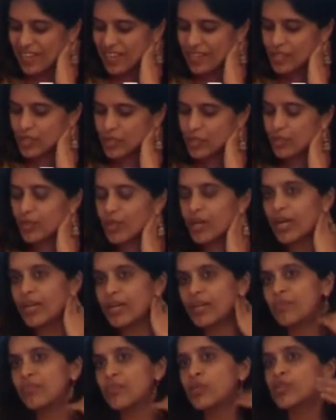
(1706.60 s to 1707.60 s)
So
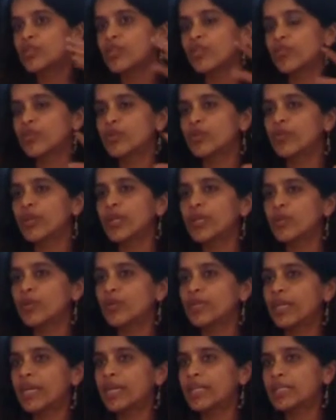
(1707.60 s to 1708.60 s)
most of you will know
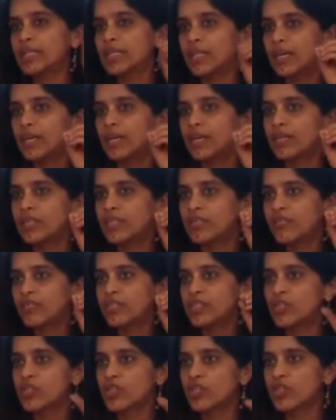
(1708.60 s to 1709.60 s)
that
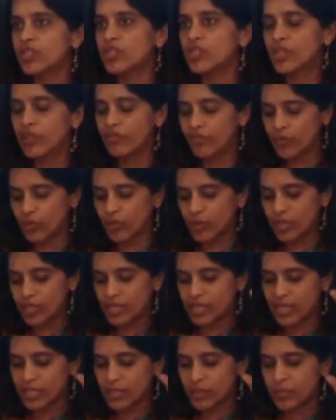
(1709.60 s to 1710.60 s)
DFID's traditional focus
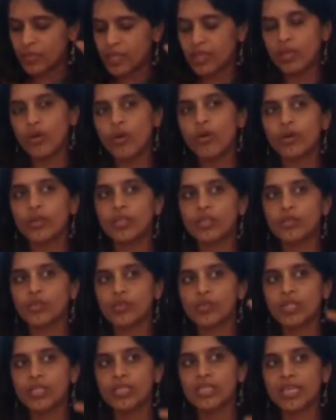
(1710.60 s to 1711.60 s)
has been on
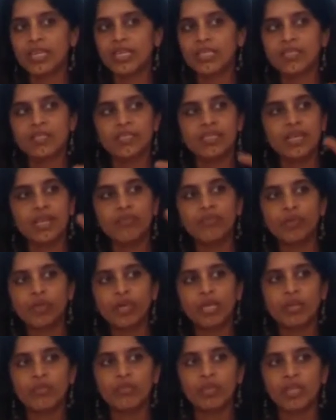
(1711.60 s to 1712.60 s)
social sectors and
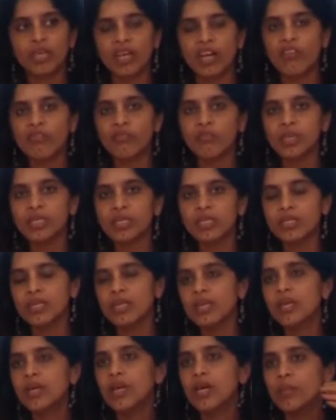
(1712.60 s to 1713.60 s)
working with the government.
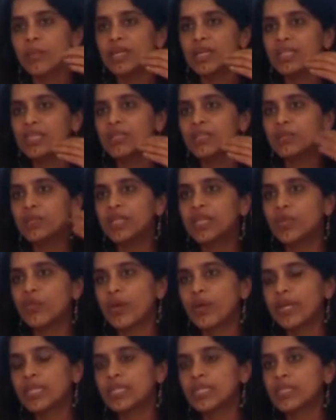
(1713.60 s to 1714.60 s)
But there's been
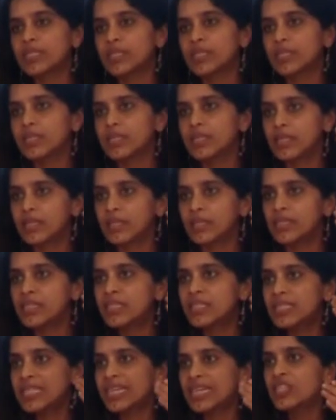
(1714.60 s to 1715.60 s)
quite a
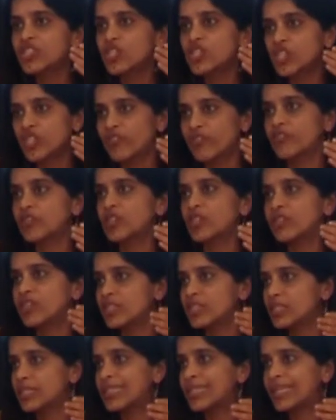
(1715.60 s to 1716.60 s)
distinct shift
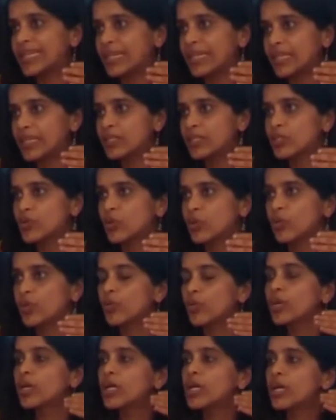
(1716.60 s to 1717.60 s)
recently.
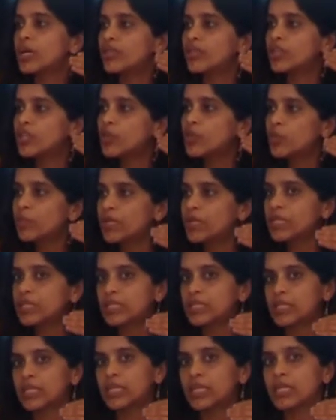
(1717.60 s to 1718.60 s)
So the new
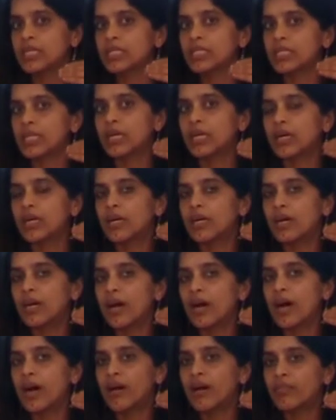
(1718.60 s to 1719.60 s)
ministers
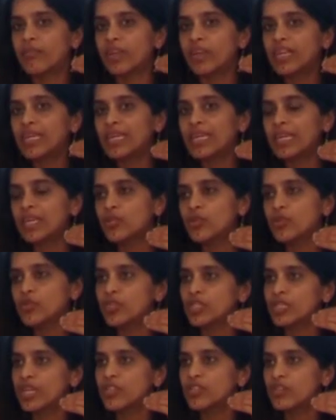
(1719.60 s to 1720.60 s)
are very keen to
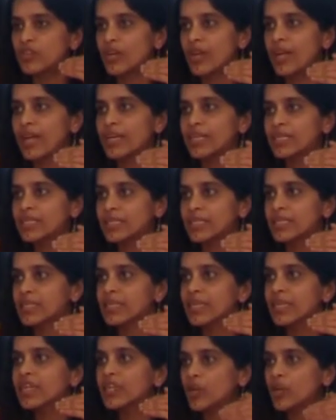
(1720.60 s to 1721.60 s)
centralize
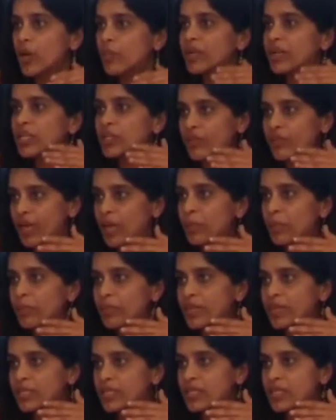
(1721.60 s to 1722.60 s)
economic
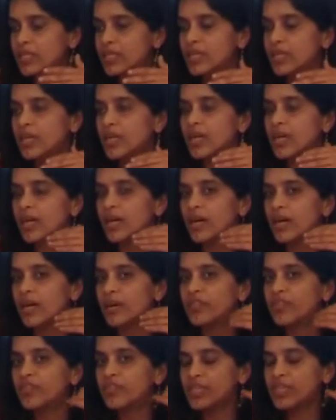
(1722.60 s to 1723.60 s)
development.
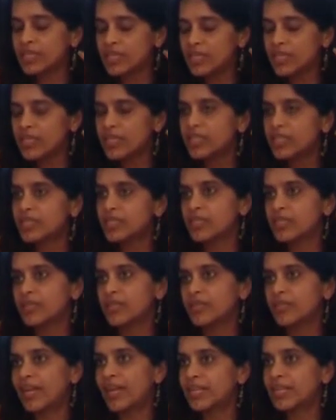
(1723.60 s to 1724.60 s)
The reason is
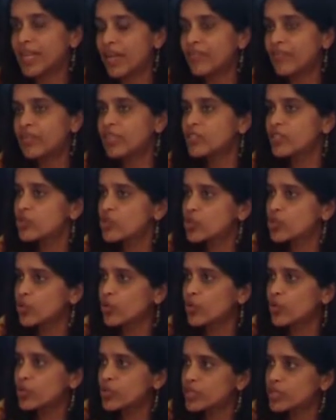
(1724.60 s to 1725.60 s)
that evidence
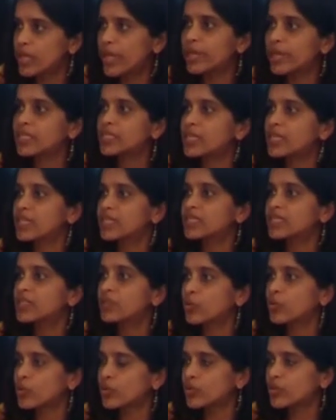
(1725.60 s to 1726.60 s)
shows that it's
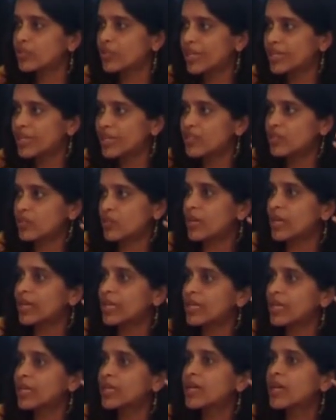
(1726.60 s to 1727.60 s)
growth that has
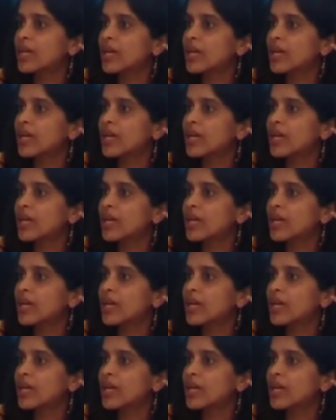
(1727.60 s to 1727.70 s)
really